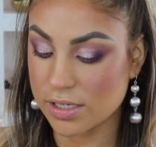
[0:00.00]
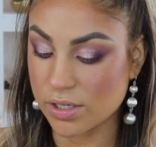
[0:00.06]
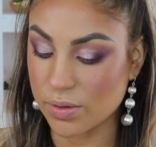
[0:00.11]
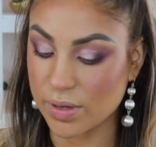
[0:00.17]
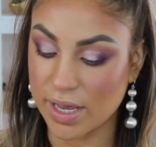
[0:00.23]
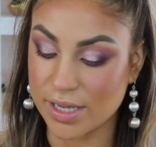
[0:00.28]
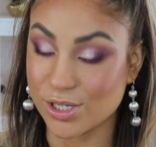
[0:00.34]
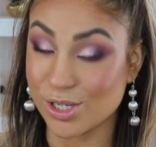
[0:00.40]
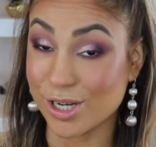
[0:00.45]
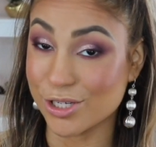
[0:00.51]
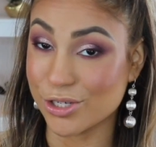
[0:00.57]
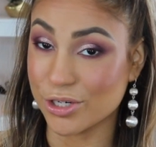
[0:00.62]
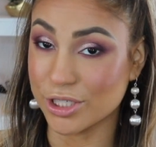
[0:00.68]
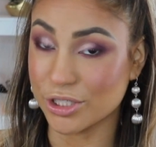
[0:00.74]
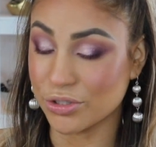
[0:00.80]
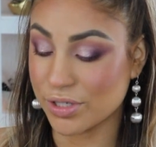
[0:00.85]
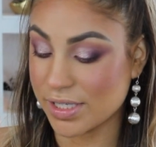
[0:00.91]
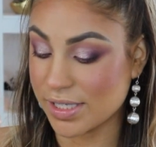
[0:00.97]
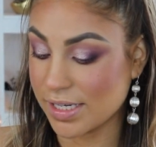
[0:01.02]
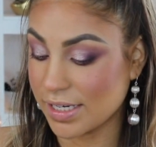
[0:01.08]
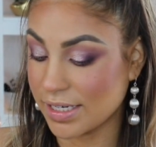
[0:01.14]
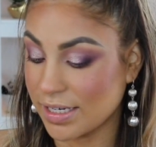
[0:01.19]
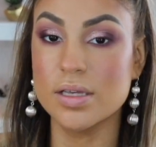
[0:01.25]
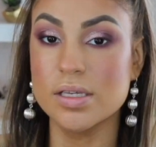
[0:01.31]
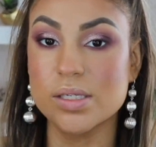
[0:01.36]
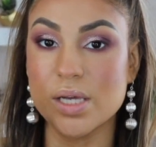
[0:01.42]
so in case you guys are
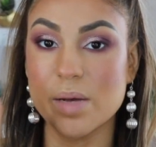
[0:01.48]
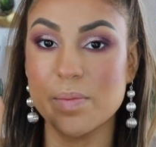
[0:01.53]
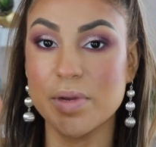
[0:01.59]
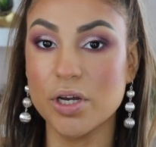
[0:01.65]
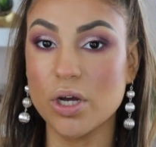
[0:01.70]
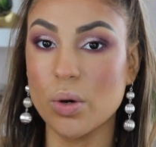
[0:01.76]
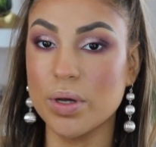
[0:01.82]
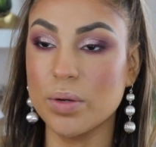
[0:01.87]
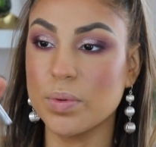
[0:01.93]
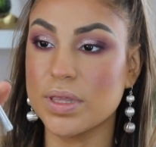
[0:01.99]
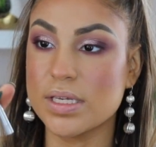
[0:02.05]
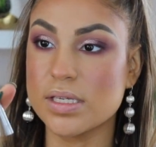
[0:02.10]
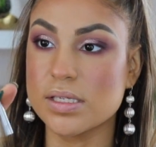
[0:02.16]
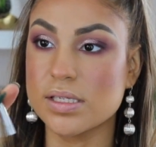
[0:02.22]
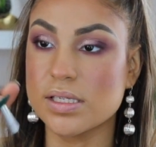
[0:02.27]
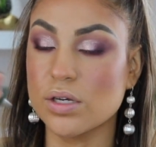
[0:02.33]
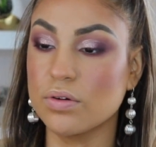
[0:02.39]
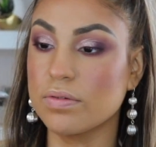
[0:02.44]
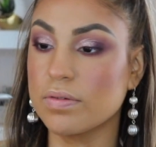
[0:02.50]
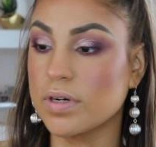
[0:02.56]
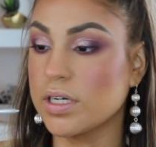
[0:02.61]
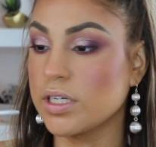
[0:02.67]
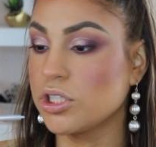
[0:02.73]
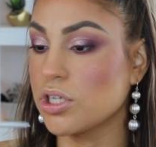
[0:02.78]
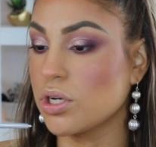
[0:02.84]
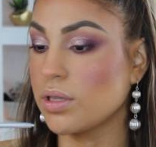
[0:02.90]
interested. So I'm going to go in with this
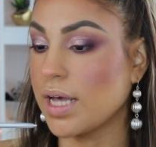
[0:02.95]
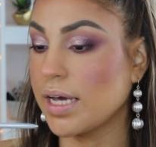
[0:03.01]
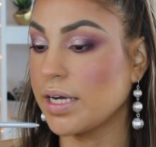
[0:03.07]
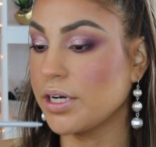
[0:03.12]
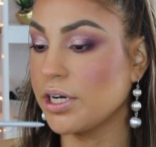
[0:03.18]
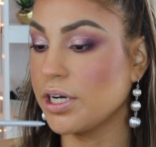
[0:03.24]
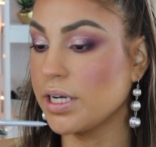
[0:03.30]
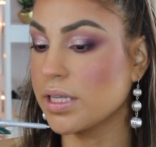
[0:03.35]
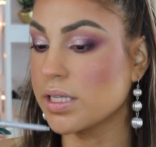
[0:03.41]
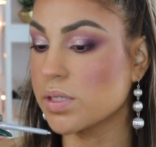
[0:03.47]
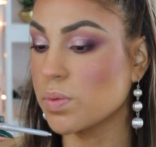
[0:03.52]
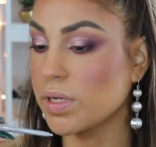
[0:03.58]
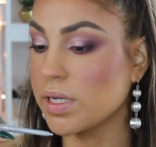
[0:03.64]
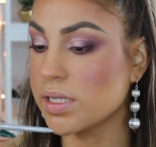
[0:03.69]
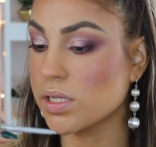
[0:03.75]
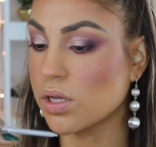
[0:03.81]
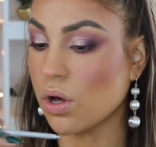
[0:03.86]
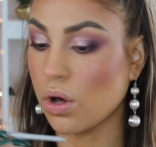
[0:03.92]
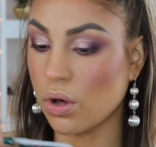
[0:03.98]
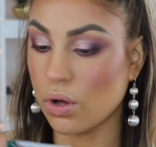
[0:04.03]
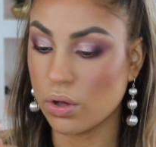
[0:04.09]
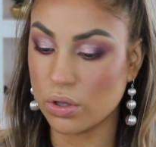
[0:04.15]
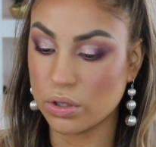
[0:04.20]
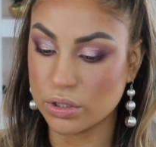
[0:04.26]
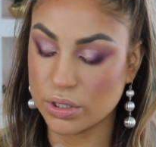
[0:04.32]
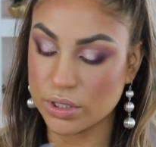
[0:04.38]
silver gel liner, and this one is
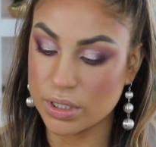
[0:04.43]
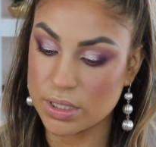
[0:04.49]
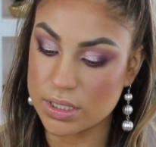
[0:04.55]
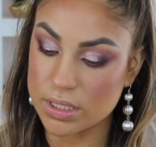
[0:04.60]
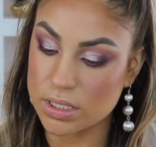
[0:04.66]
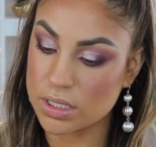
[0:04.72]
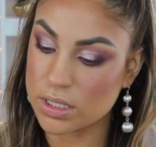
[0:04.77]
called